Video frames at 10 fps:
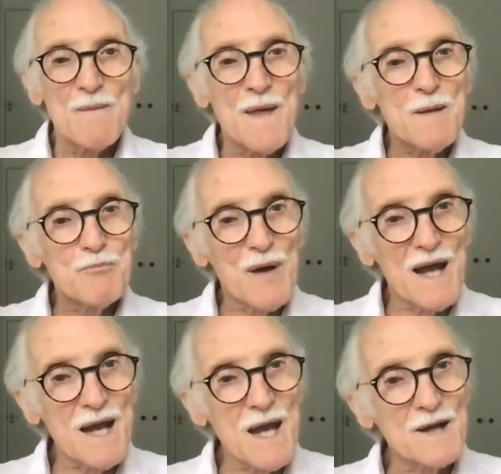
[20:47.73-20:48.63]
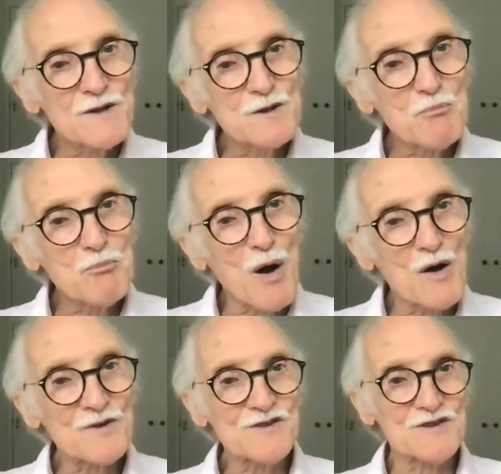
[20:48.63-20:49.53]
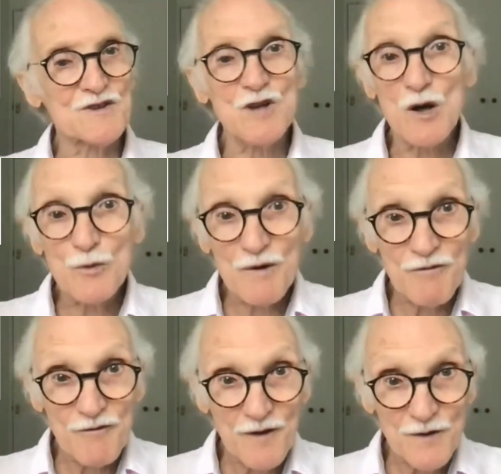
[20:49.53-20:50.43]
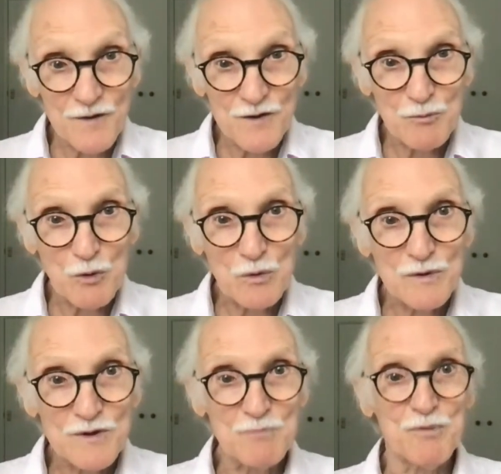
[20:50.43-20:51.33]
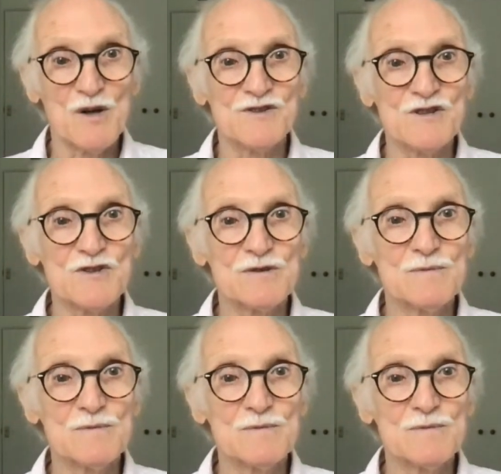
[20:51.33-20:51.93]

They pay a deposit, a refundable deposit.